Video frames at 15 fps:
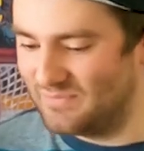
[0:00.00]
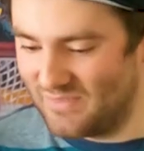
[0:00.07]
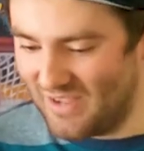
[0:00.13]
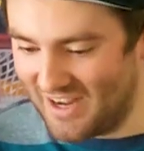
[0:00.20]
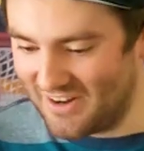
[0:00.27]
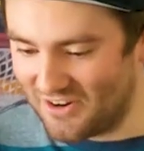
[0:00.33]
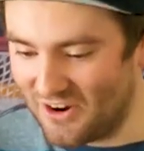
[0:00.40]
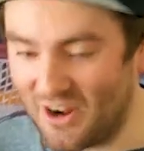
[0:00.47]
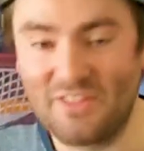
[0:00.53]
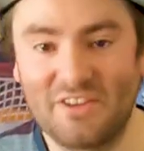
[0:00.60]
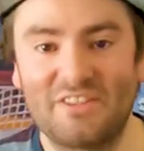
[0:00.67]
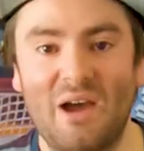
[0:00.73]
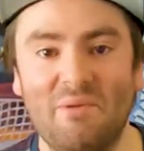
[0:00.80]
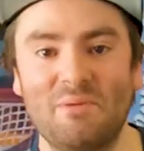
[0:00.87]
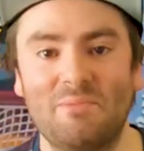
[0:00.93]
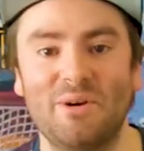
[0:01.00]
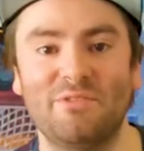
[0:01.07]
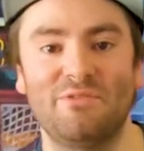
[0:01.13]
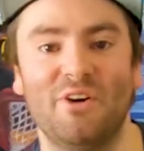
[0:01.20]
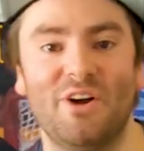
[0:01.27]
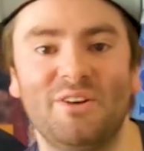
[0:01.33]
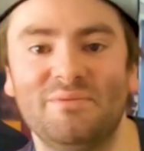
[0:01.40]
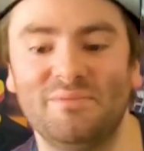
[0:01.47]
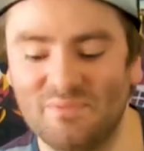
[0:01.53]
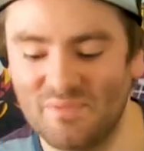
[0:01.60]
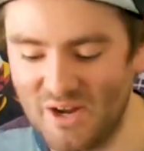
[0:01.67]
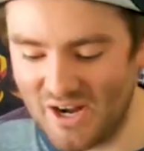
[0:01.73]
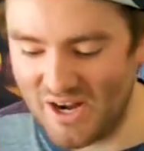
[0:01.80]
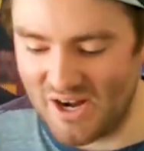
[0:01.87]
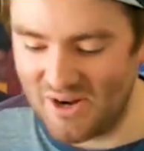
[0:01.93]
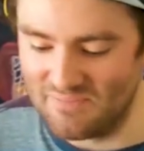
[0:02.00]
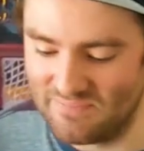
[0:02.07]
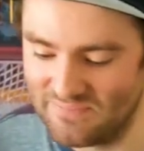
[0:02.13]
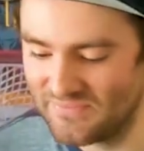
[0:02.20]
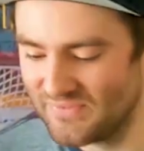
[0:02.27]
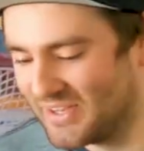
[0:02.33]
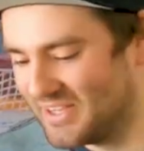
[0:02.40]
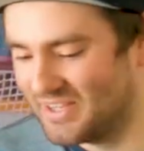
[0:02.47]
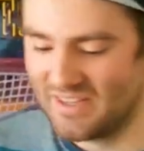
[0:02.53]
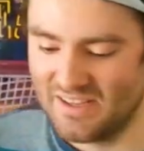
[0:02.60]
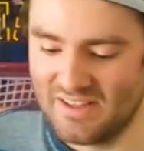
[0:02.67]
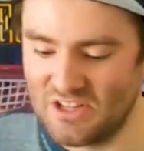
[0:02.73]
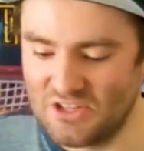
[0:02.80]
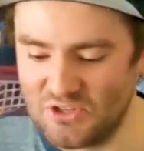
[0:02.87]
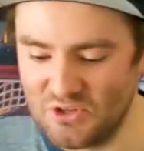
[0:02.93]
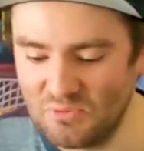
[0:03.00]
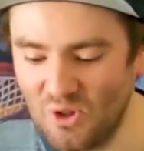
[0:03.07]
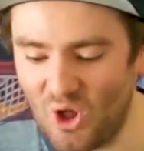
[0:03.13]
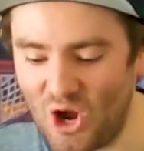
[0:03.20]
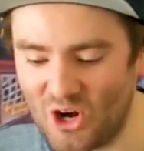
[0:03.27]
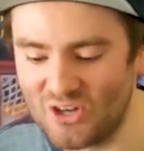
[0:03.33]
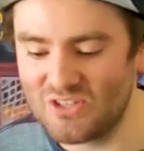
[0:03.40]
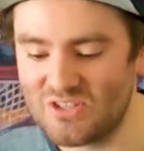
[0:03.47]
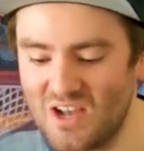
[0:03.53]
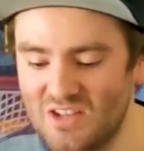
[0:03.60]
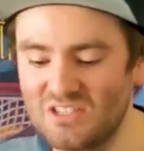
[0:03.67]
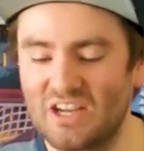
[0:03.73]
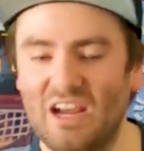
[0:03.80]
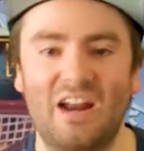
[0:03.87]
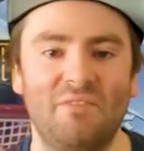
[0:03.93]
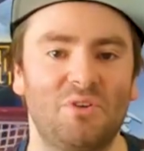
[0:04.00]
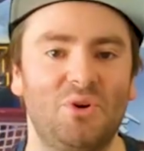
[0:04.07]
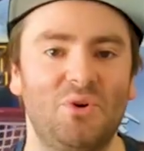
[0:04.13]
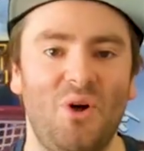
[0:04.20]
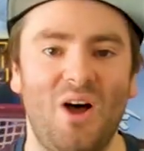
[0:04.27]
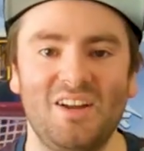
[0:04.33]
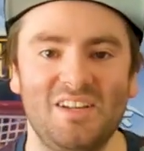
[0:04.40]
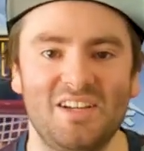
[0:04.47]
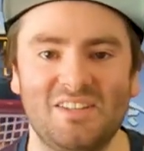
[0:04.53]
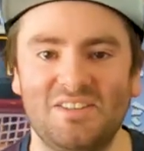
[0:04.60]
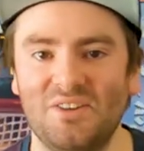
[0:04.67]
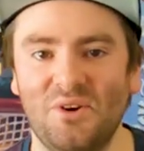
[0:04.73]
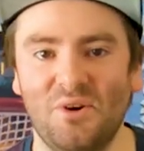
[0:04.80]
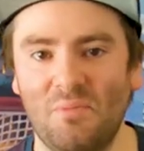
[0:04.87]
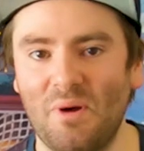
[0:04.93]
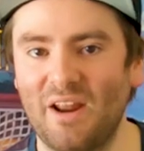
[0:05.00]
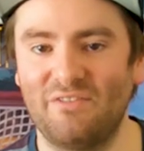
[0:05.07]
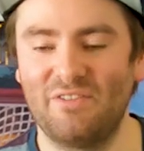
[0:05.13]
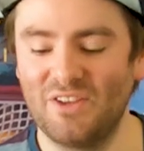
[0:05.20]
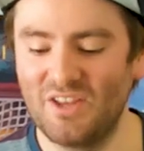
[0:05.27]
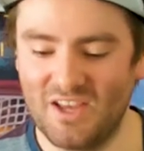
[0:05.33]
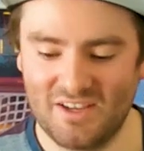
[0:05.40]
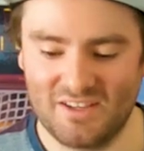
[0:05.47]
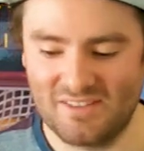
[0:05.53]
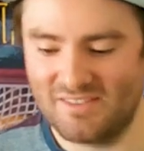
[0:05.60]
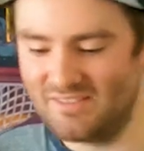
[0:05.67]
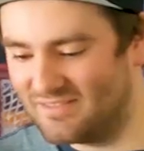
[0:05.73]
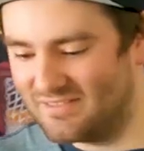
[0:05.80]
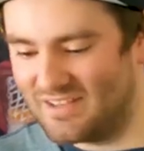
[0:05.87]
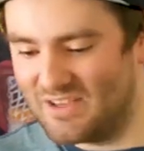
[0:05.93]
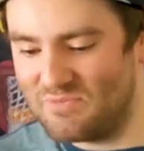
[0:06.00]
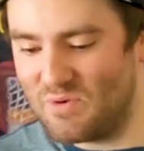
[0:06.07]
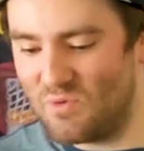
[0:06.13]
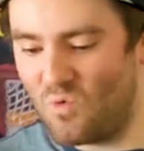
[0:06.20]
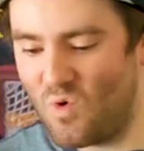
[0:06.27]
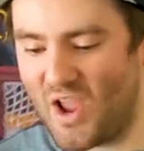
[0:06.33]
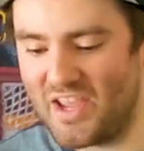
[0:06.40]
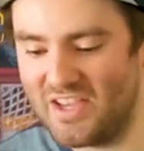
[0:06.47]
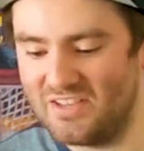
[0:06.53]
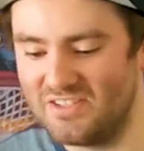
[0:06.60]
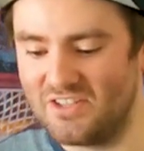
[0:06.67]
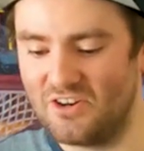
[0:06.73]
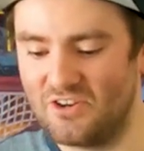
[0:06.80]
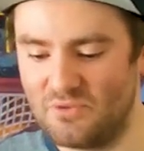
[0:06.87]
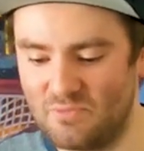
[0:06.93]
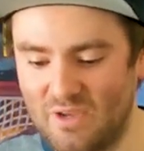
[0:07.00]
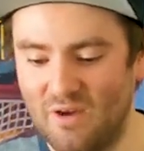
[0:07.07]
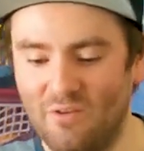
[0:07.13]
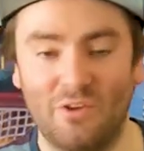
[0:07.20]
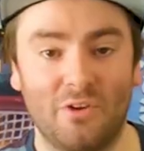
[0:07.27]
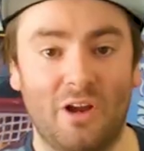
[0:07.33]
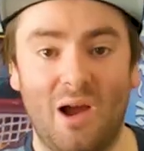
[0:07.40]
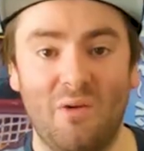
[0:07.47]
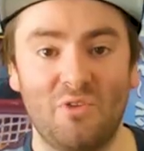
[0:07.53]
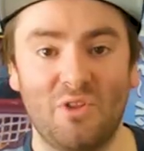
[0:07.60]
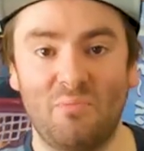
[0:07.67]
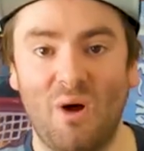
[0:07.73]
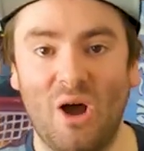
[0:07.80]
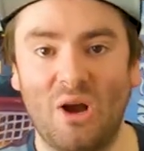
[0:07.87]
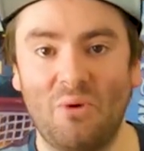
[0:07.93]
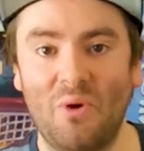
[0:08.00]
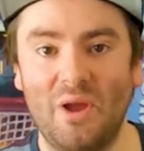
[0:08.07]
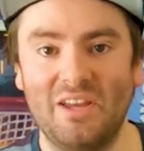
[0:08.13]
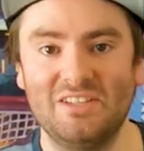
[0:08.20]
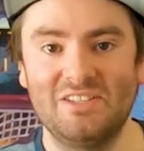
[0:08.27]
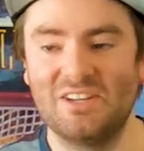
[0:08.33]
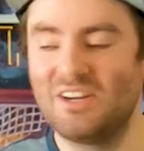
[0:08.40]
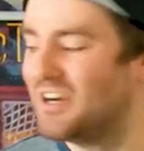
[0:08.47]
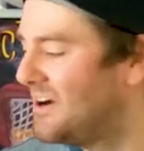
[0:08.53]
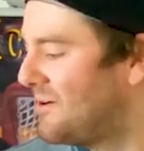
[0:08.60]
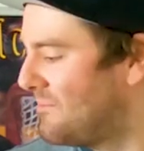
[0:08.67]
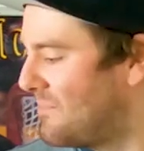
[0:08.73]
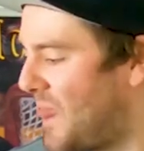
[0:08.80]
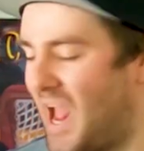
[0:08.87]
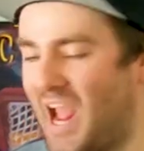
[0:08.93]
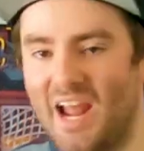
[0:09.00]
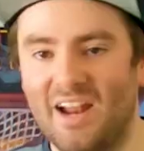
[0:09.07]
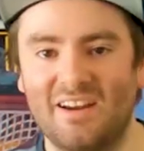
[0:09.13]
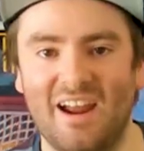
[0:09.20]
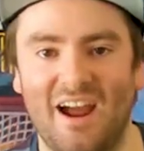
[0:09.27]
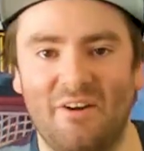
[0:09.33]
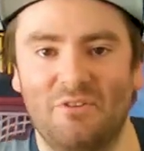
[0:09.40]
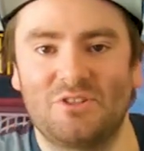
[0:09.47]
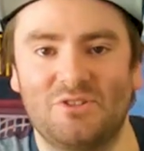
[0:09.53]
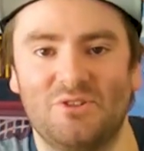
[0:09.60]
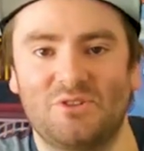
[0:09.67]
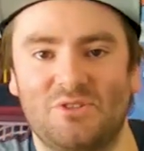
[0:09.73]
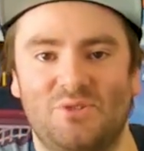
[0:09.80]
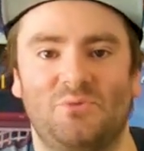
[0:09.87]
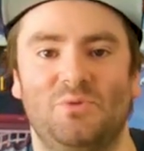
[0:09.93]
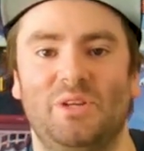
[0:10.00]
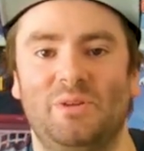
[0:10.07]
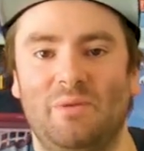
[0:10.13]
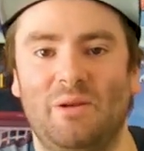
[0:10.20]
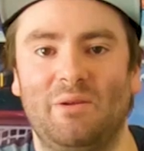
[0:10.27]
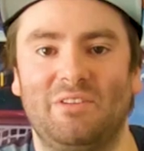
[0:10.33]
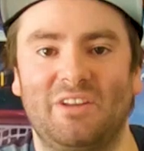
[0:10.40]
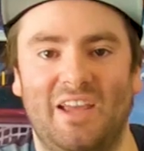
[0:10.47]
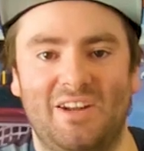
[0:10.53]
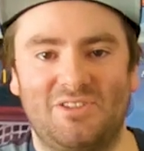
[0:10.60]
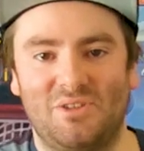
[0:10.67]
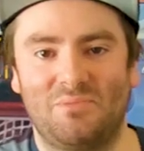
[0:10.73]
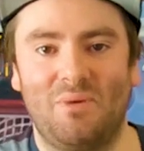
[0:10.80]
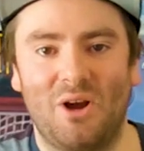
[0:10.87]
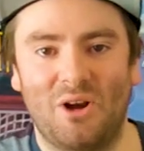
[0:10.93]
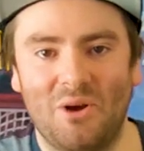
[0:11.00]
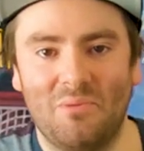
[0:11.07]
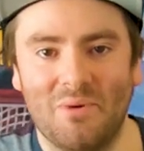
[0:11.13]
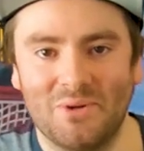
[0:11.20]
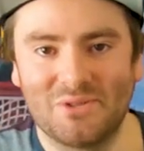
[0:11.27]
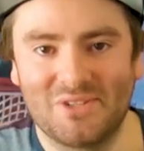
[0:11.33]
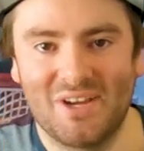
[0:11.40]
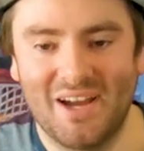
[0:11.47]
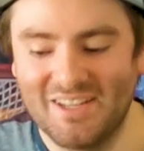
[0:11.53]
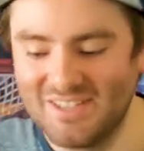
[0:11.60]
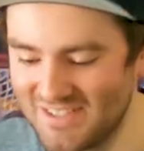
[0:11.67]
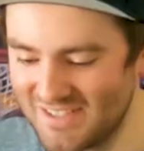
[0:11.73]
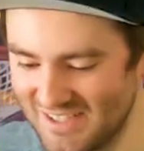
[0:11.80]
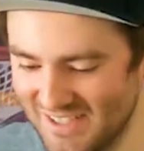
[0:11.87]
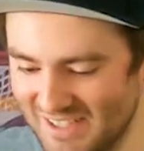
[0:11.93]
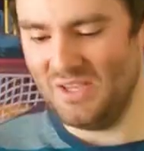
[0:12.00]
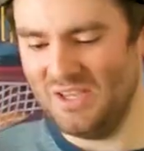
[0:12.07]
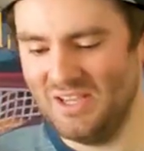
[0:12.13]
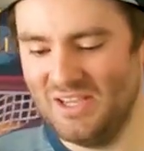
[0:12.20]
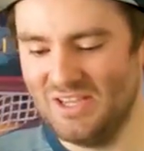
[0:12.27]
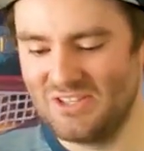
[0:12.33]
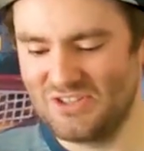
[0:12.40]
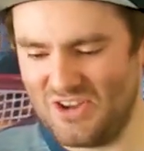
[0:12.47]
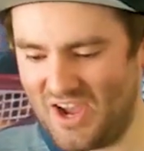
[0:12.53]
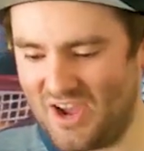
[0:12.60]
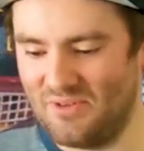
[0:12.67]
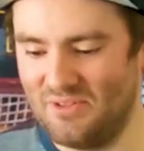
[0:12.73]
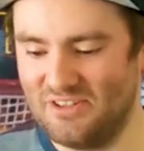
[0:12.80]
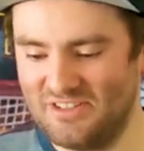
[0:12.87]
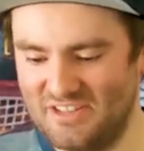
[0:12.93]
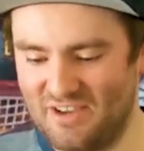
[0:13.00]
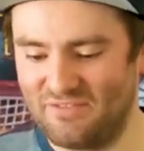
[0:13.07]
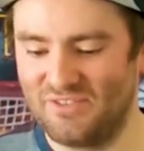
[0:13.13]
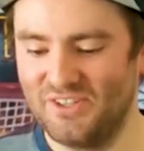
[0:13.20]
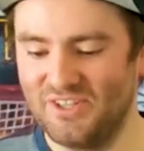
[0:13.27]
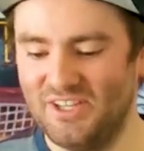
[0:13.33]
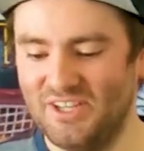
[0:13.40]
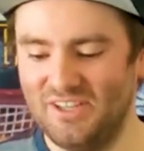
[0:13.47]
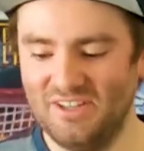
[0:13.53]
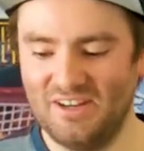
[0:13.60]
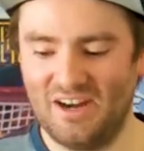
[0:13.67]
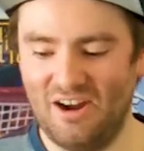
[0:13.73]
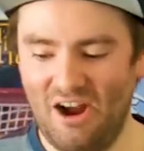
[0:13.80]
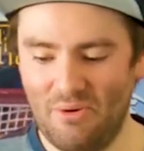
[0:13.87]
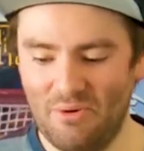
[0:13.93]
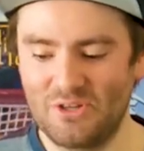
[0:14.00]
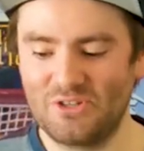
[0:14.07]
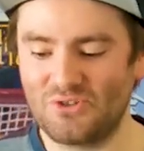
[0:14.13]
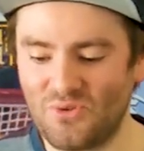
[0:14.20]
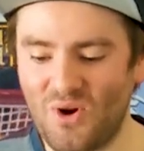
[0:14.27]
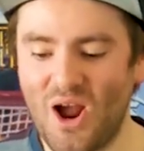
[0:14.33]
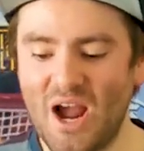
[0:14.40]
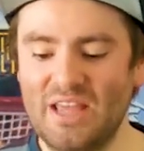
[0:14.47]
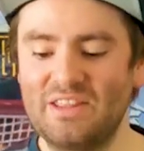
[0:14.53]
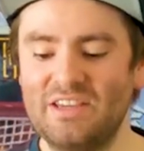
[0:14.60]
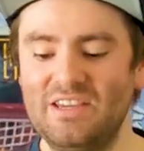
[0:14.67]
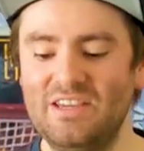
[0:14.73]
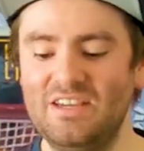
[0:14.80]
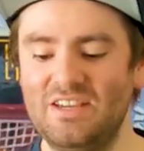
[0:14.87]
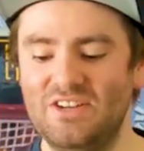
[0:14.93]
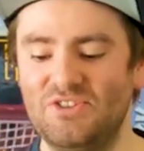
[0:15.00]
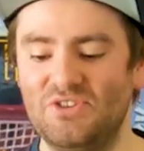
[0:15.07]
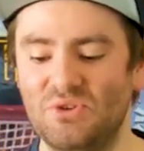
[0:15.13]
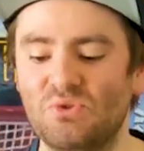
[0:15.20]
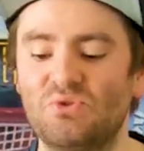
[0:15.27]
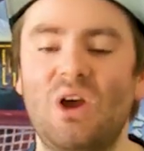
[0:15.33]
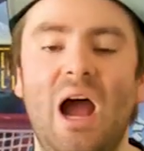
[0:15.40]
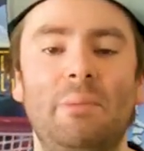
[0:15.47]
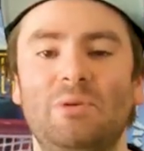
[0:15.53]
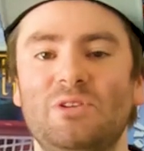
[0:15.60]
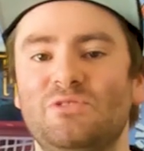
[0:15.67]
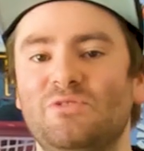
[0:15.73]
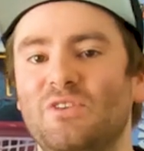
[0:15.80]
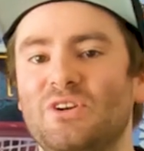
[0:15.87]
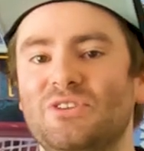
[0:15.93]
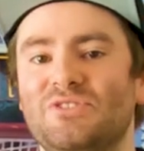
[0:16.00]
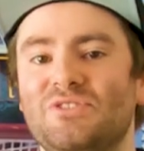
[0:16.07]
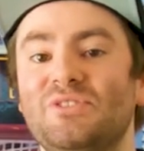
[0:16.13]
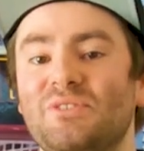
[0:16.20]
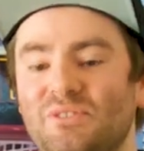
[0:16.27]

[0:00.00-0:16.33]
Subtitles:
I don't know, I think that'd be pretty fun. The 2 blockers sounds like kind of a cool idea too, but I feel like it'd be way easier. You'd be able to cover the puck way easier, and yeah, it would just look sweet being able to catch the puck on both sides. So yeah, definitely I would try the 2 trappers first.